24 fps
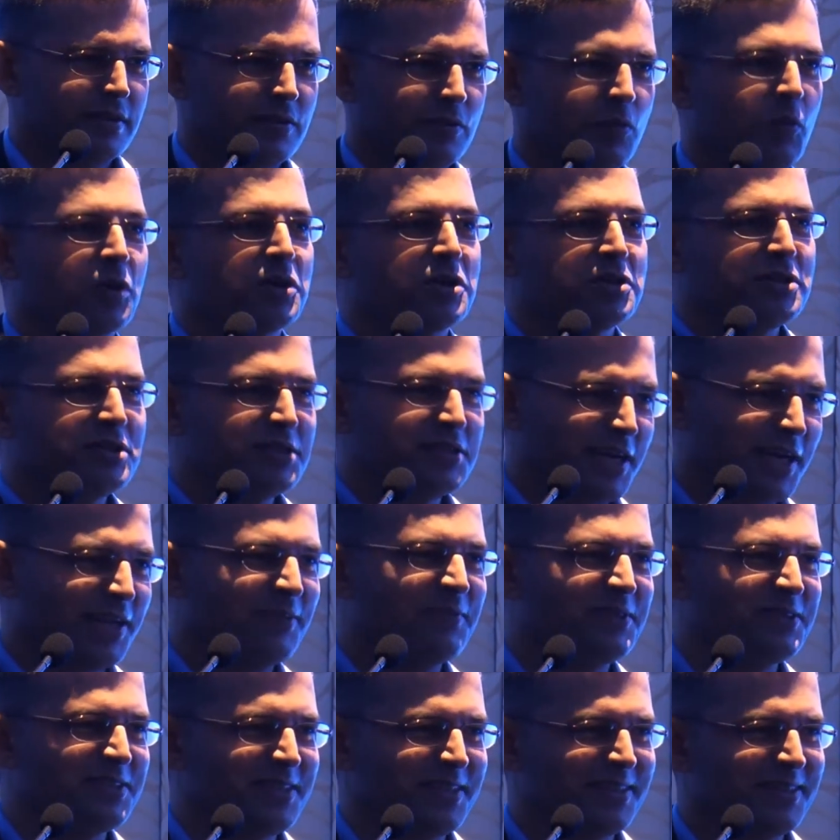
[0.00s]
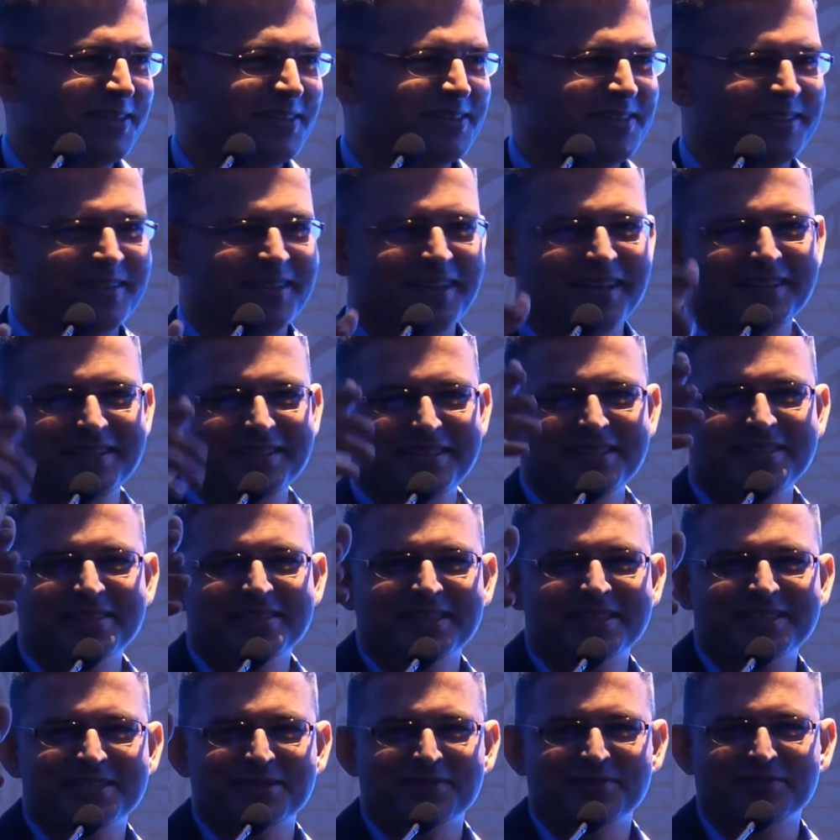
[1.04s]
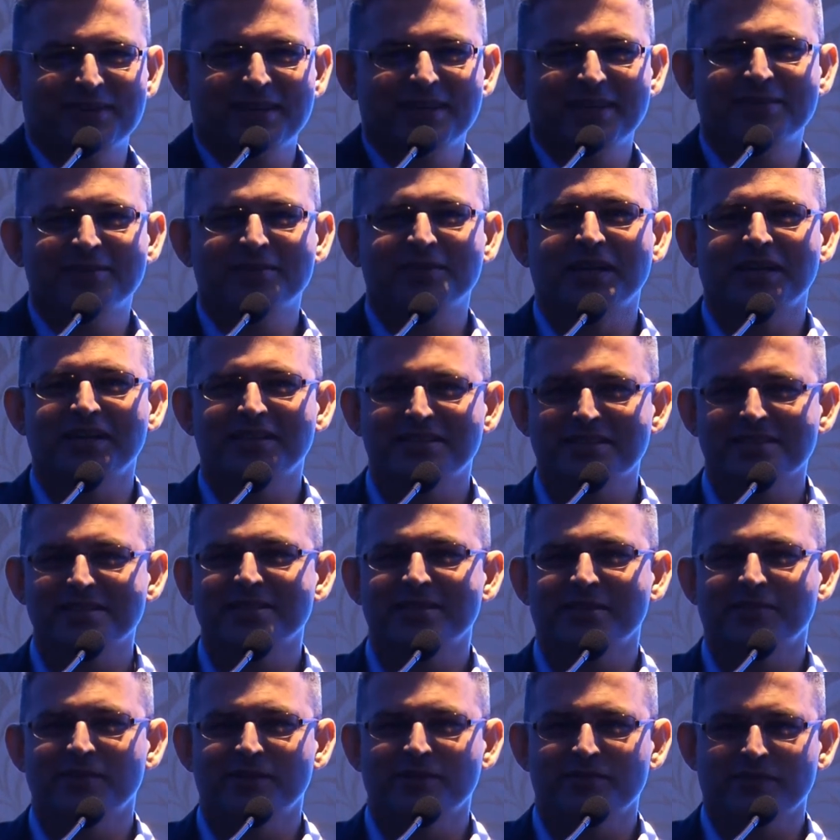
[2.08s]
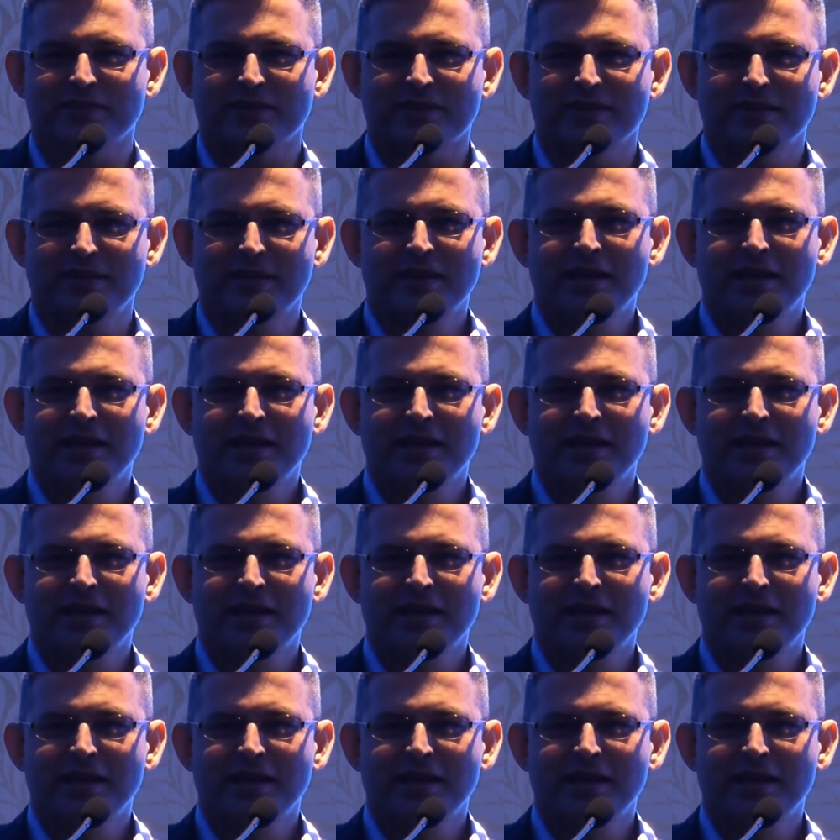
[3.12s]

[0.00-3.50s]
What is the sandwich generation? 1965 to 1975.